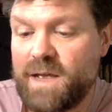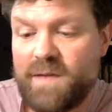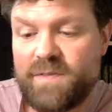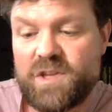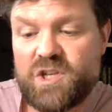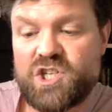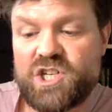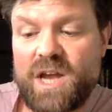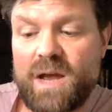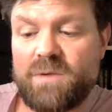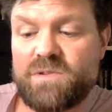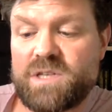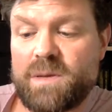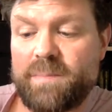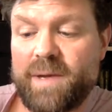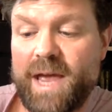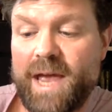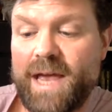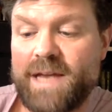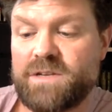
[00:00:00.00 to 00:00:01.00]
The shout up
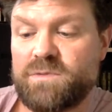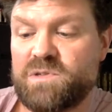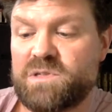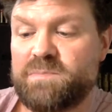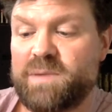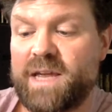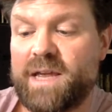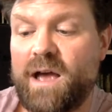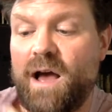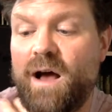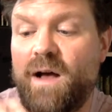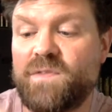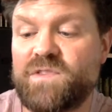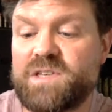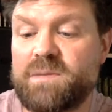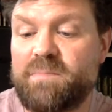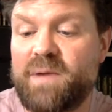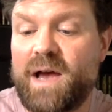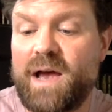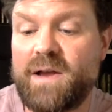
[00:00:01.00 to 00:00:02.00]
ahead was being
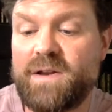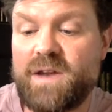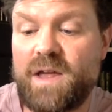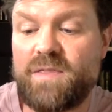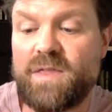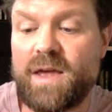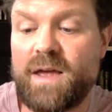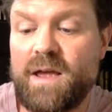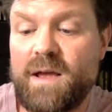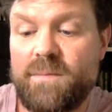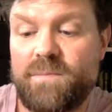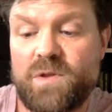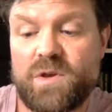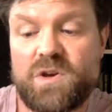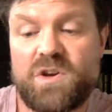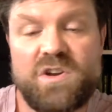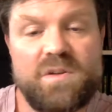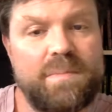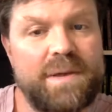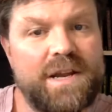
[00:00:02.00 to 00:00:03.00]
answered by another that
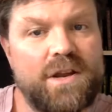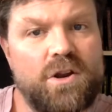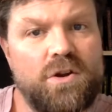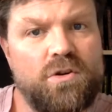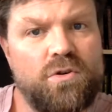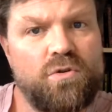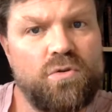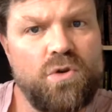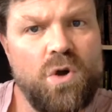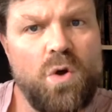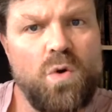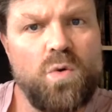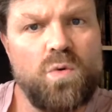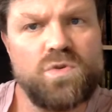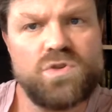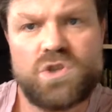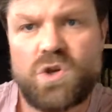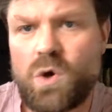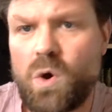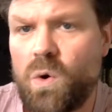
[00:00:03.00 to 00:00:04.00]
could have been a
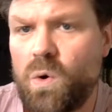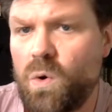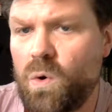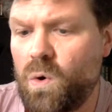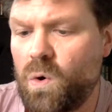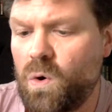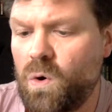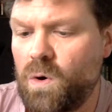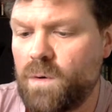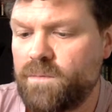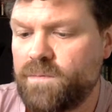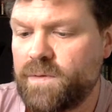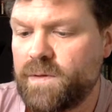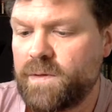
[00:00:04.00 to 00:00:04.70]
crow's caw.